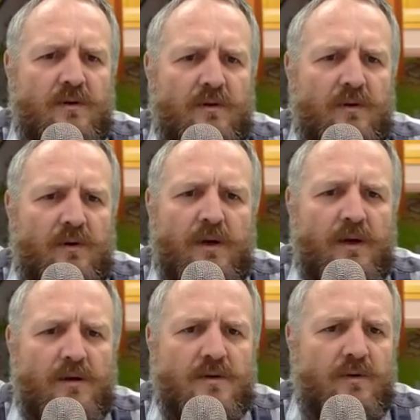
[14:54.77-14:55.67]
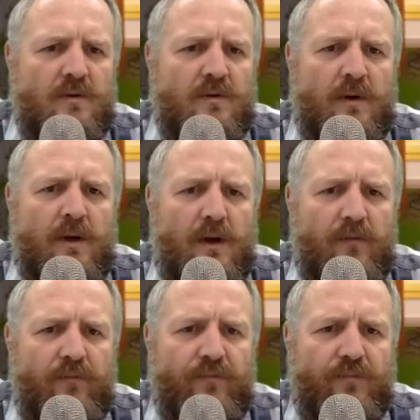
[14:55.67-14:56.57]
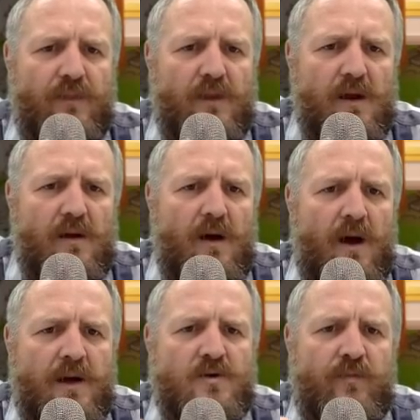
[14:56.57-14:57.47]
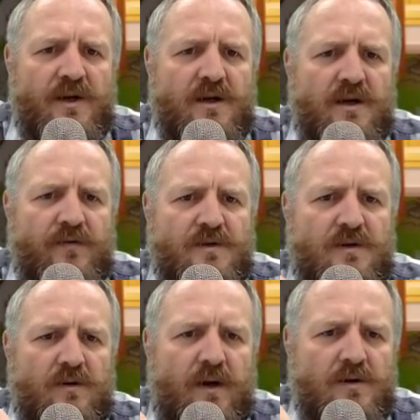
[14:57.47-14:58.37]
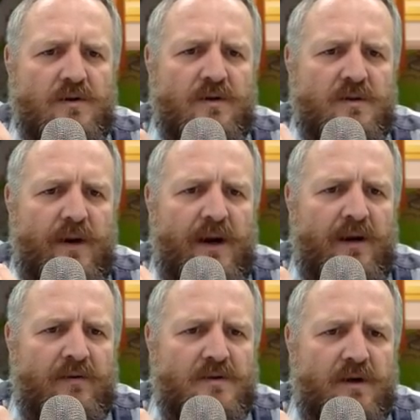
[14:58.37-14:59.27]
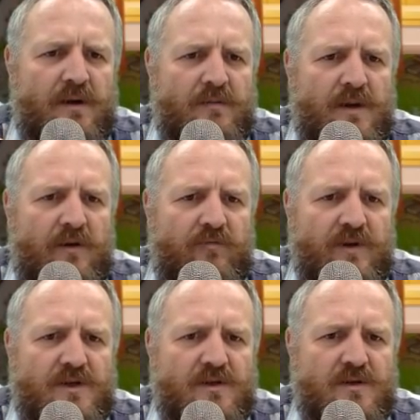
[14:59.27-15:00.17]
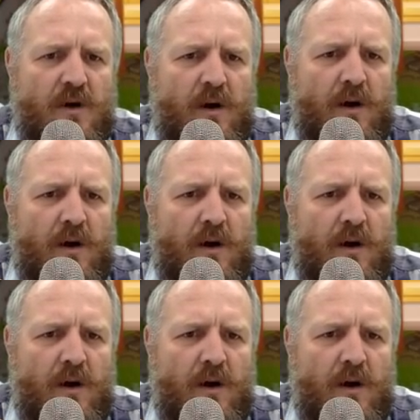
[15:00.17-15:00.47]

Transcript: okay. I do my stuff, so I do this about 800 times, then I restock,